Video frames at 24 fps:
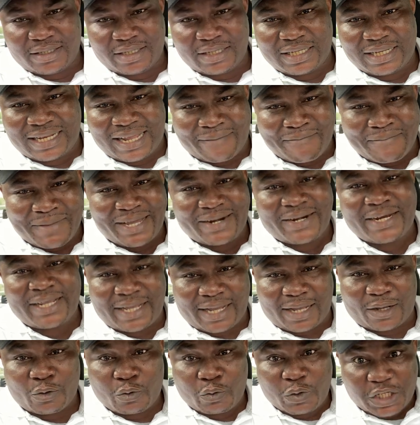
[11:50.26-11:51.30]
in
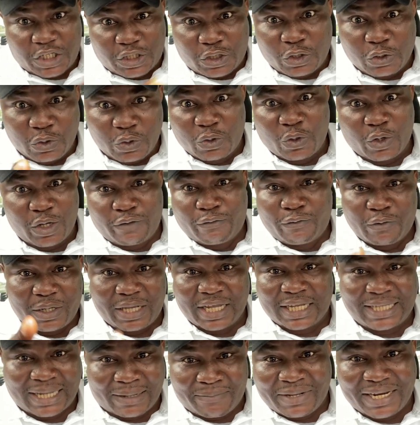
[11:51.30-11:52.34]
America, which you know if you
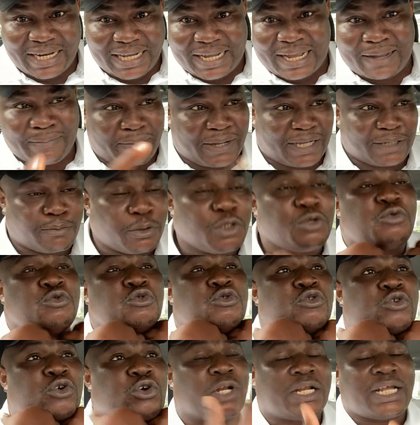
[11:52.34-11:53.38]
get American passport, you
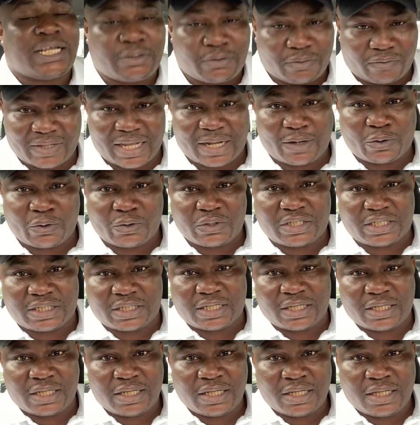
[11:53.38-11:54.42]
will run out of that country.
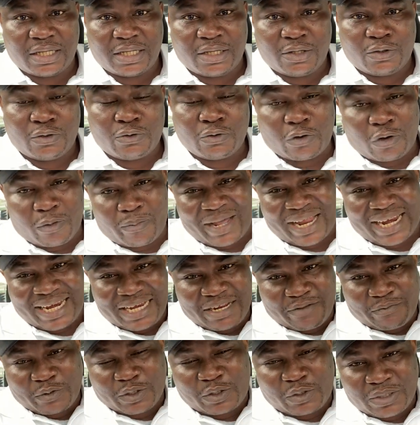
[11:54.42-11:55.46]
To come and
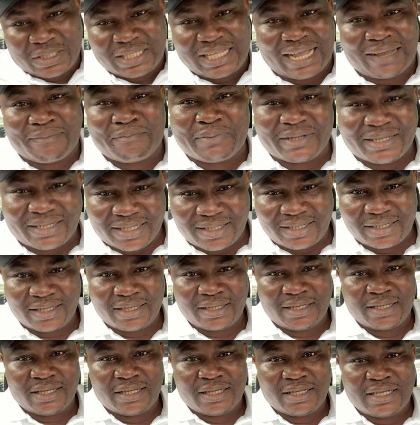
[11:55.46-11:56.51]
live with you in that Benin
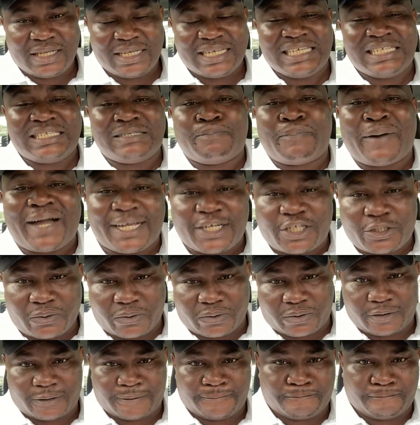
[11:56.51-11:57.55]
is
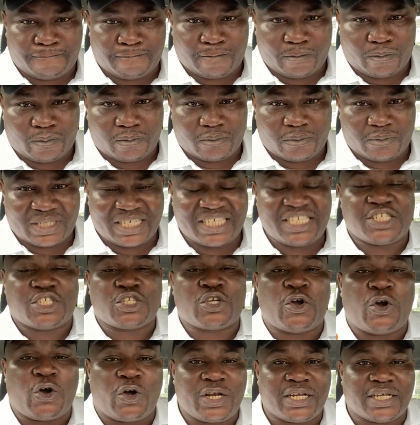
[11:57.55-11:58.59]
passion. Is
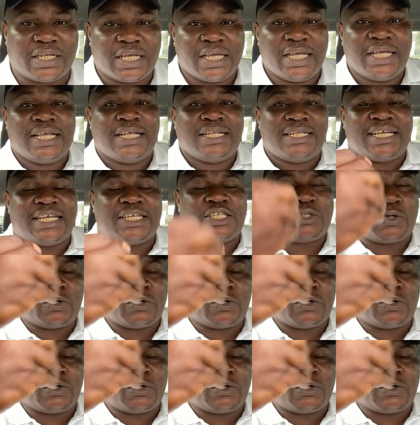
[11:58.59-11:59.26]
calling. There's